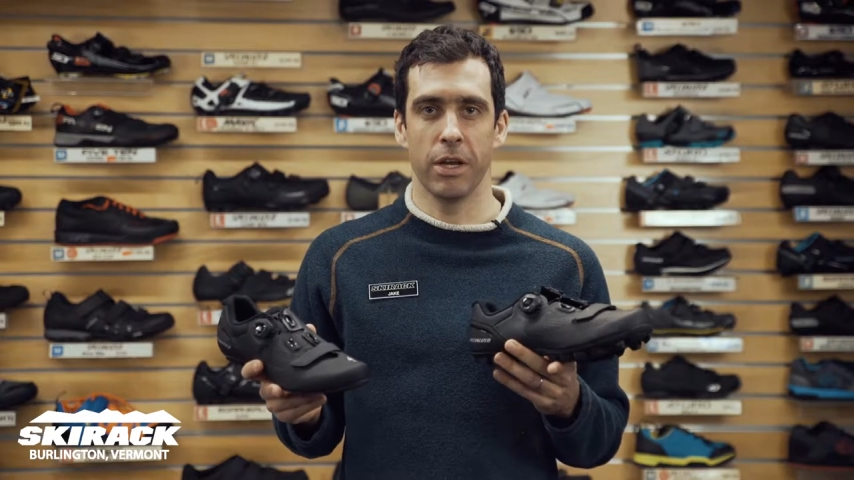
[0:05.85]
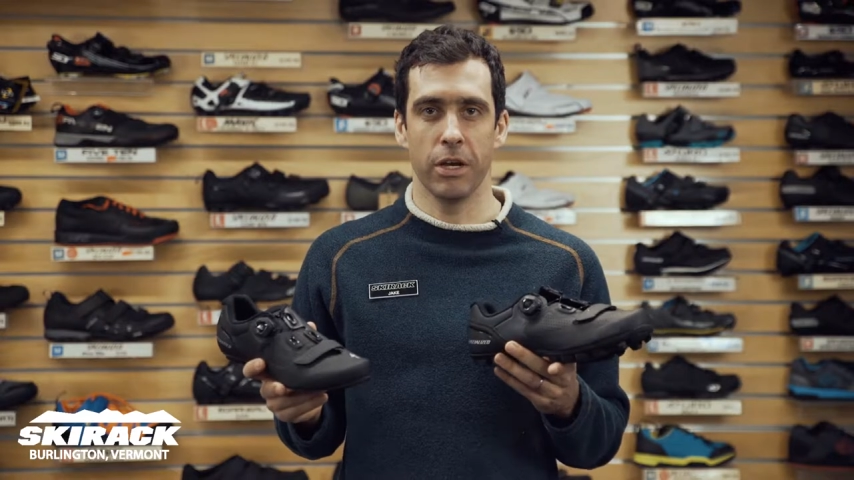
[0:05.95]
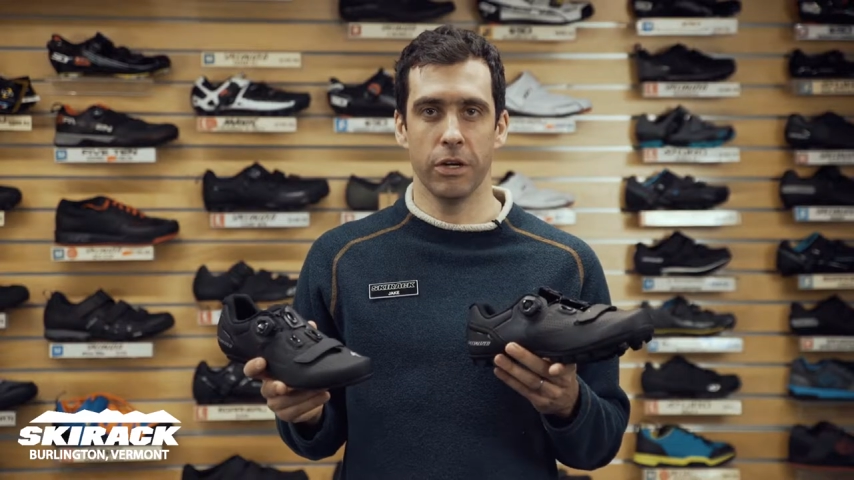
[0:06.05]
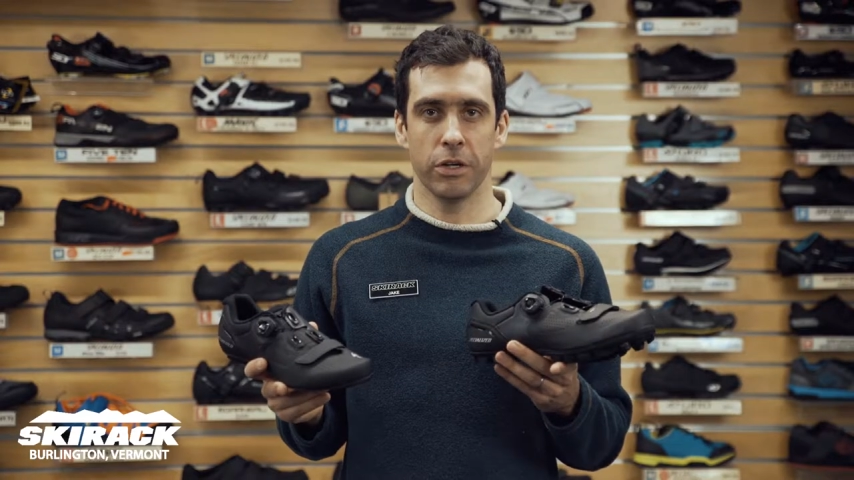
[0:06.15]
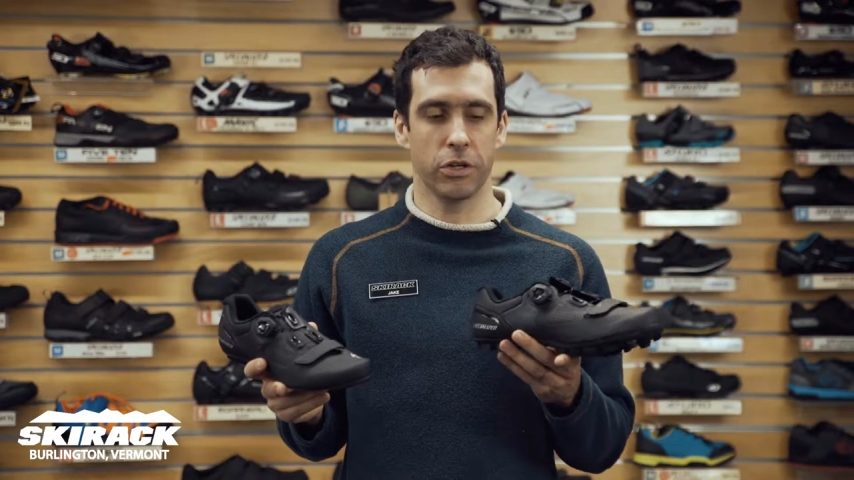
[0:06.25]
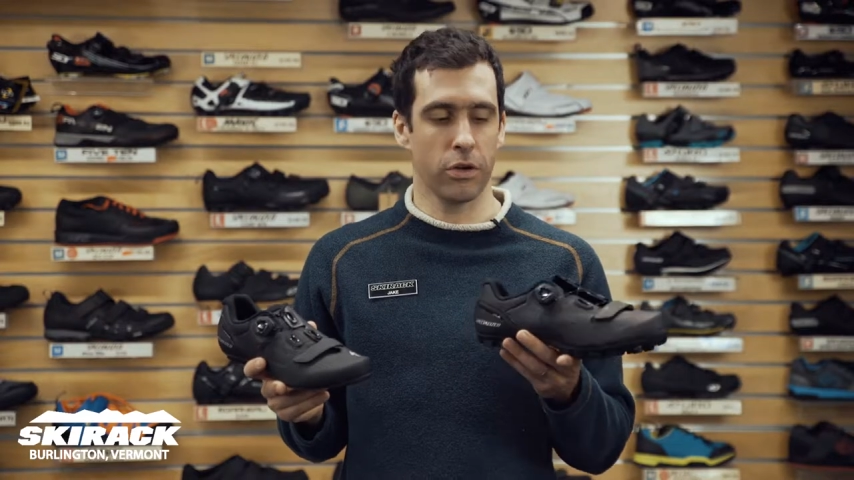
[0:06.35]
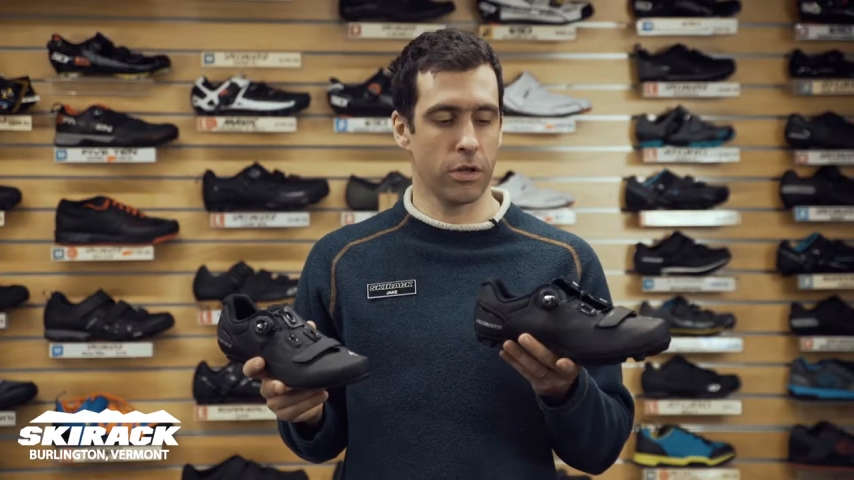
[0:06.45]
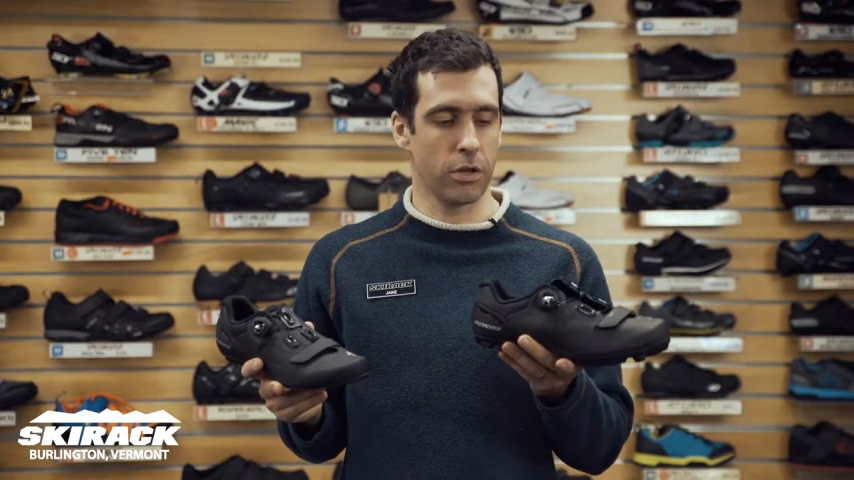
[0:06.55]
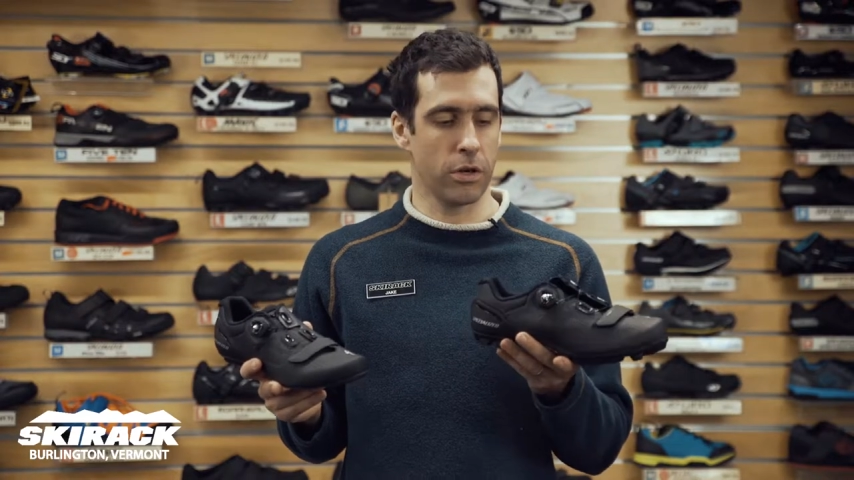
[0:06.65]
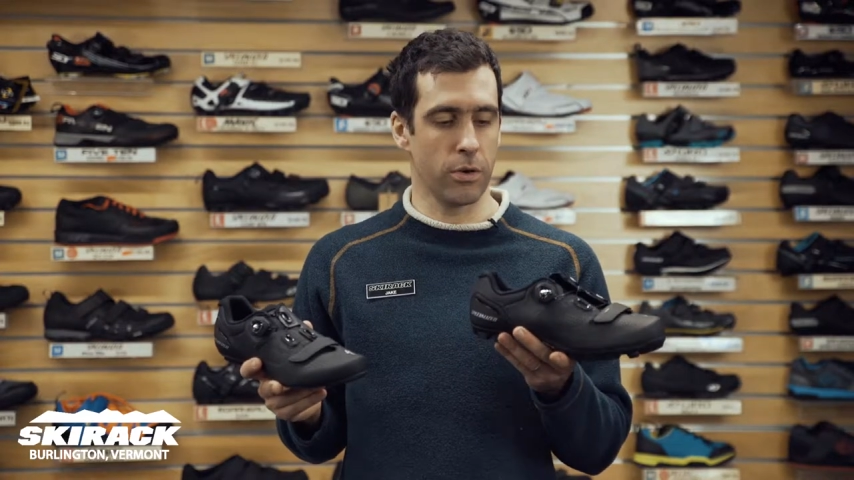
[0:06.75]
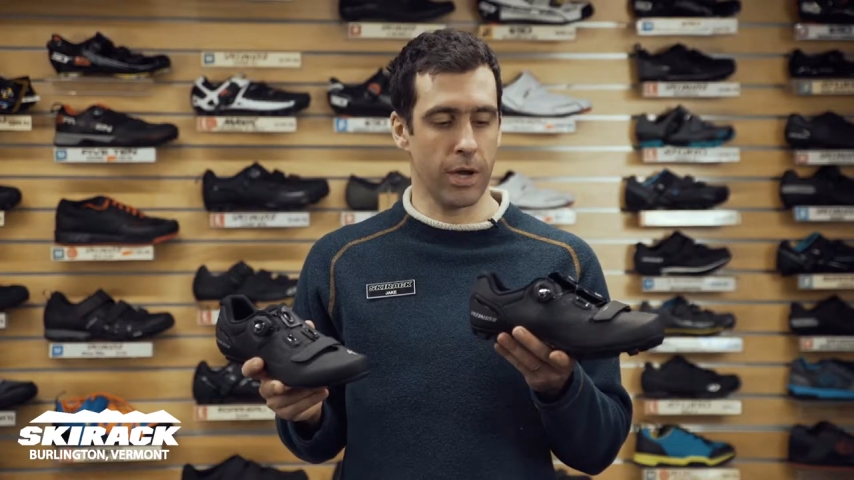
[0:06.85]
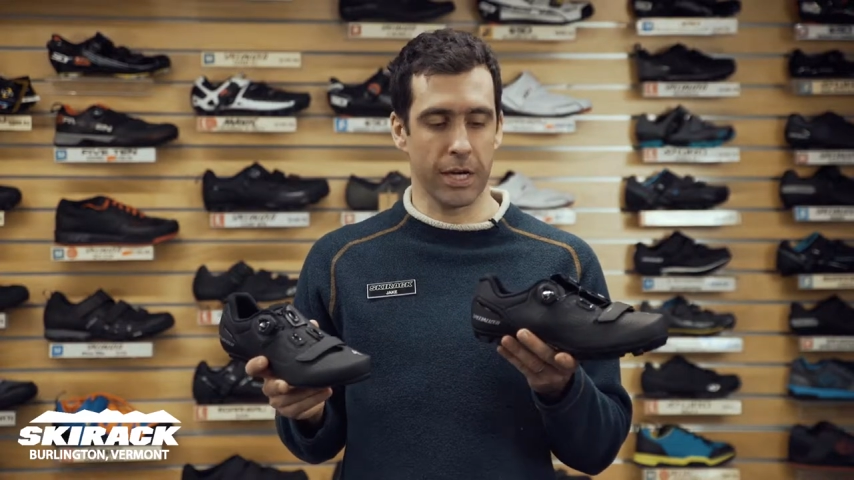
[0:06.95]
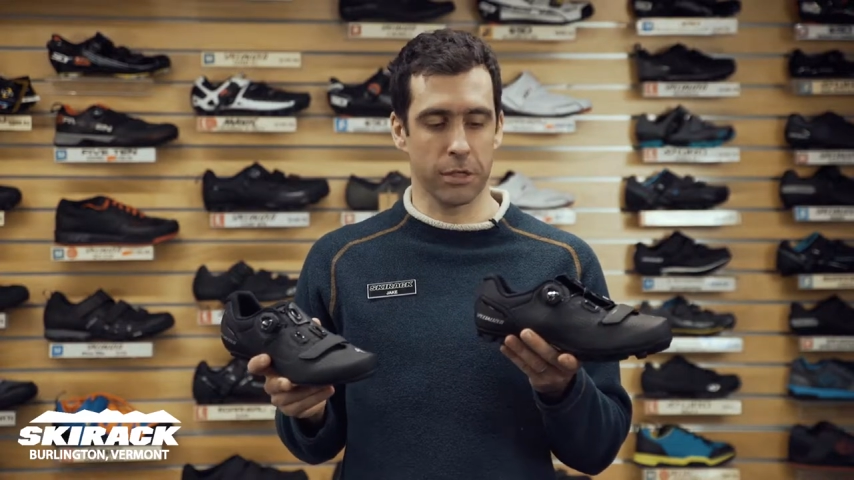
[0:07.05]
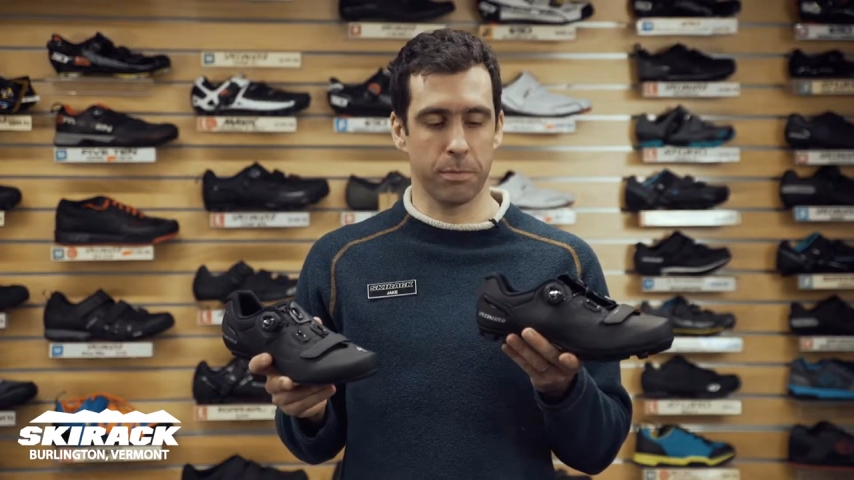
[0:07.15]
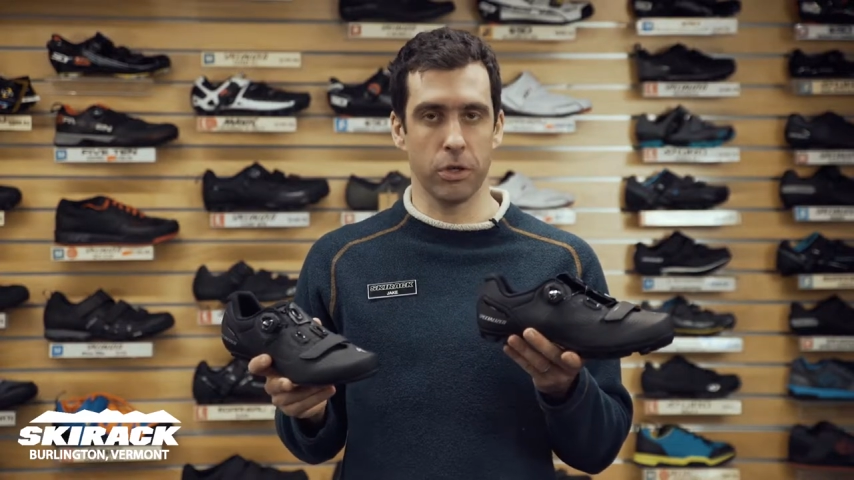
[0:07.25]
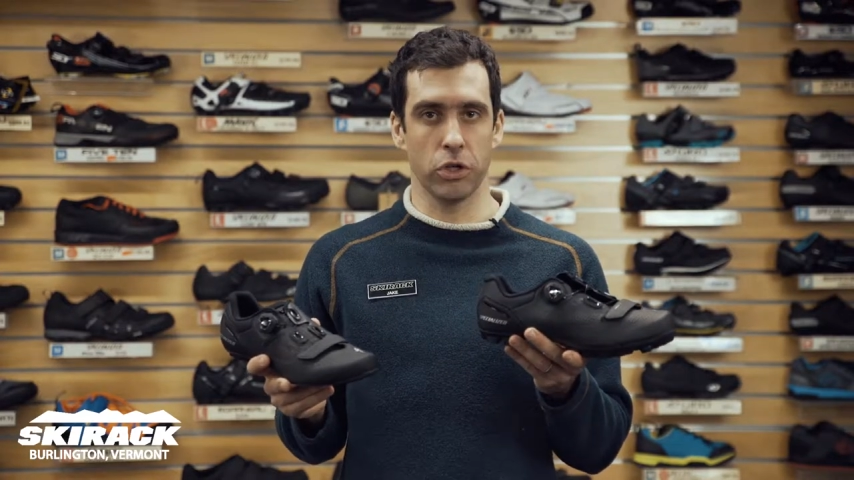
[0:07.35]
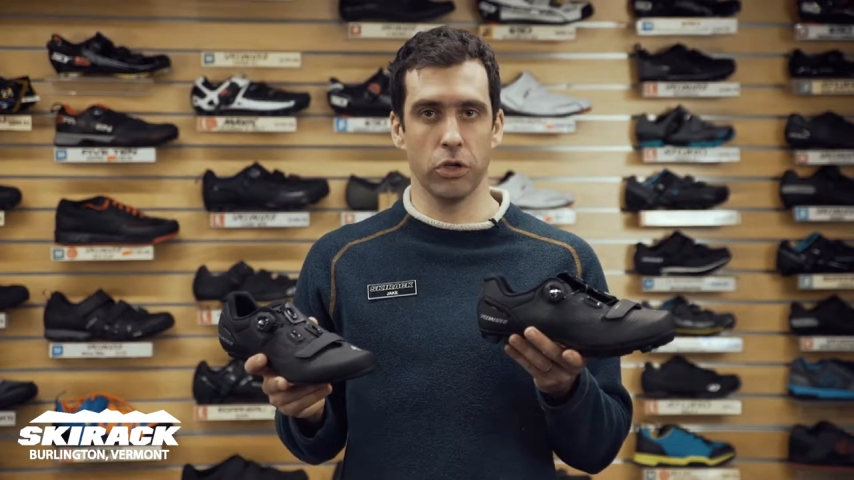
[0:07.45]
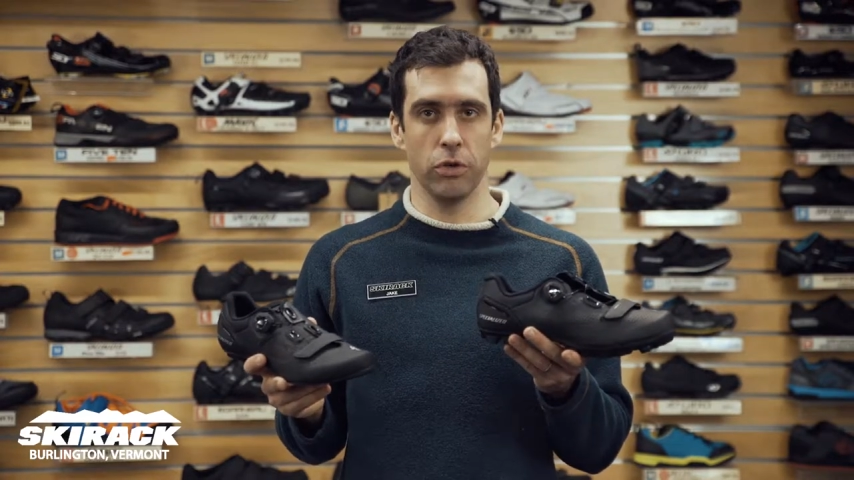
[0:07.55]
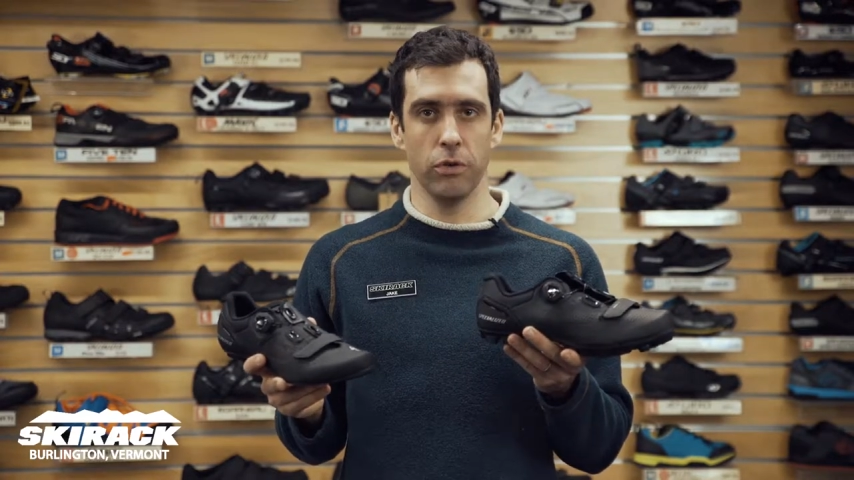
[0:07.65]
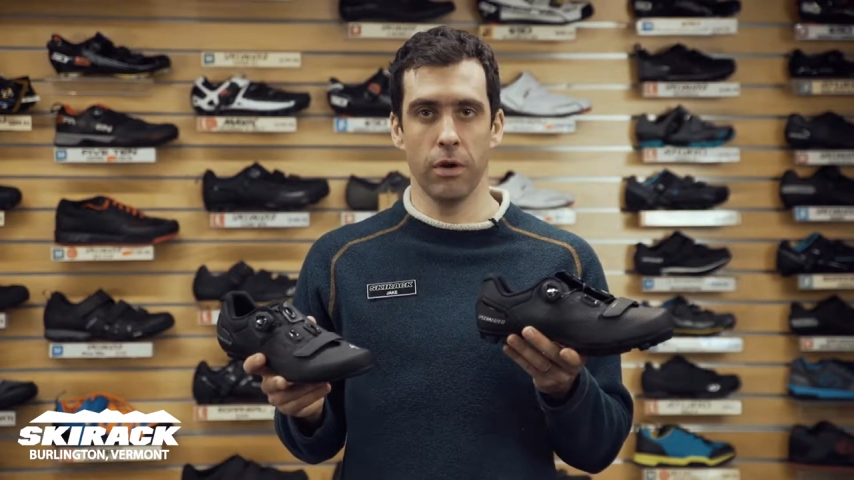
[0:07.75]
here to show you the new Expert
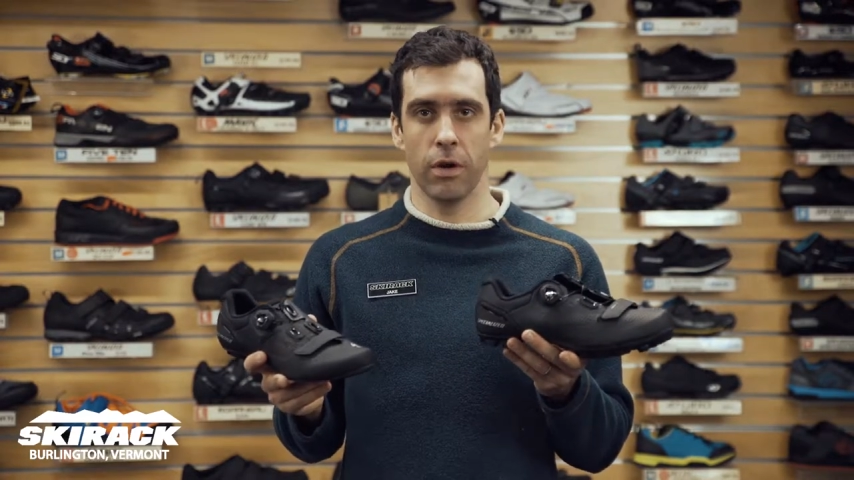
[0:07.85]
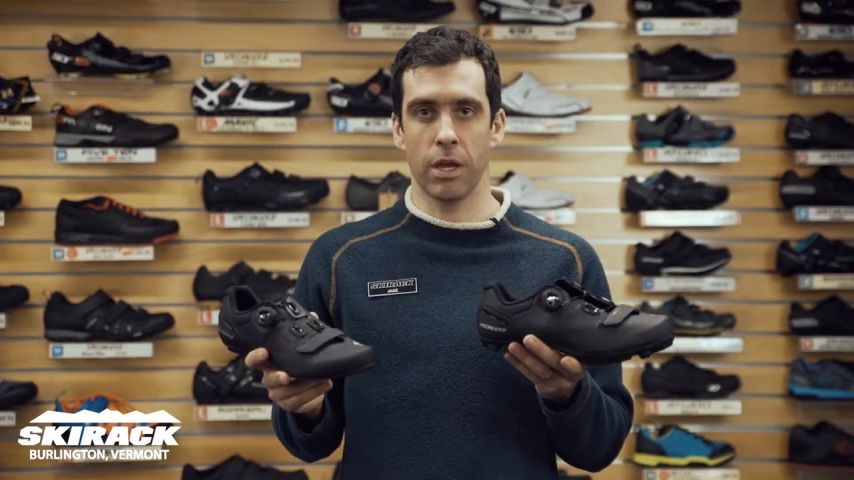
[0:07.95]
shoe